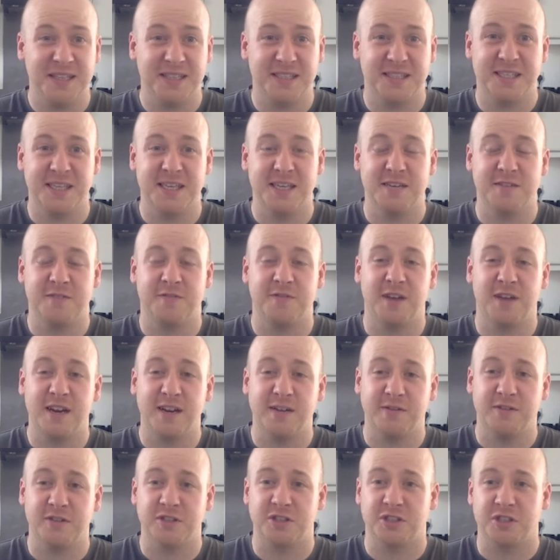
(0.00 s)
City
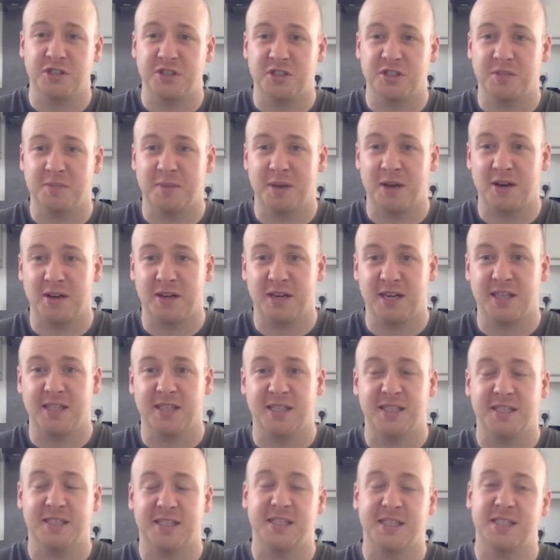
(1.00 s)
favourites just about again
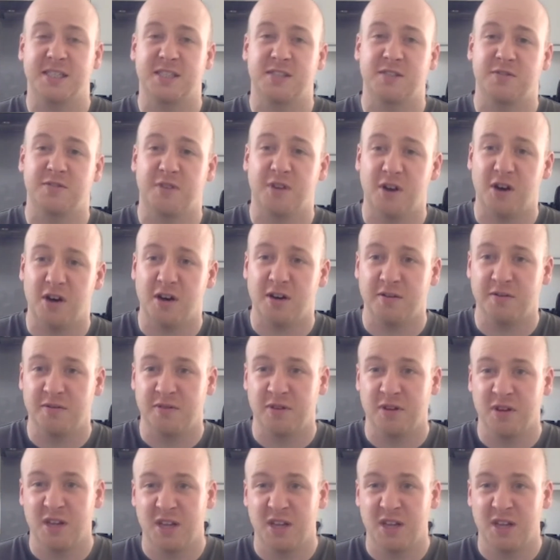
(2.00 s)
at 6-5.